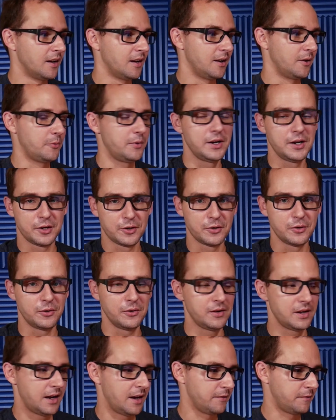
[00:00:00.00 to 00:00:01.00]
Really
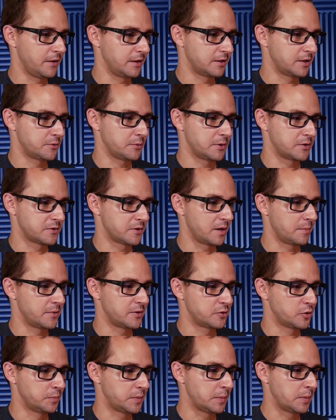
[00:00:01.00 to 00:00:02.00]
cool. I think this one's gonna be
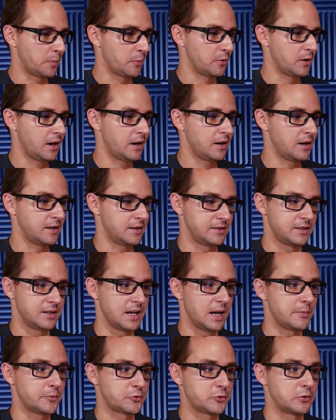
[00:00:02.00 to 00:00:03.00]
super popular, and the
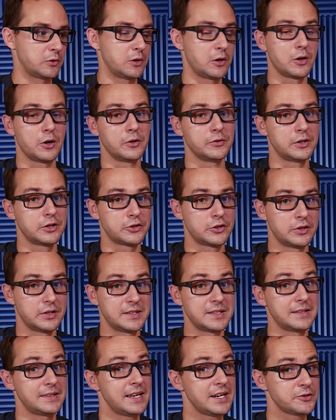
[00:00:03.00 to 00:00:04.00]
M-Tron logo on the shirt
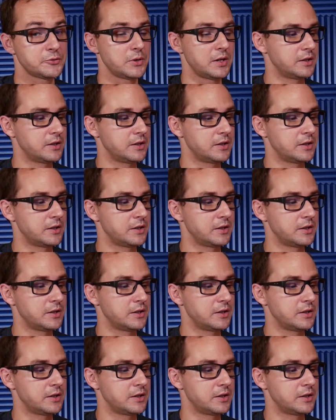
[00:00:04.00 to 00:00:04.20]
is an extra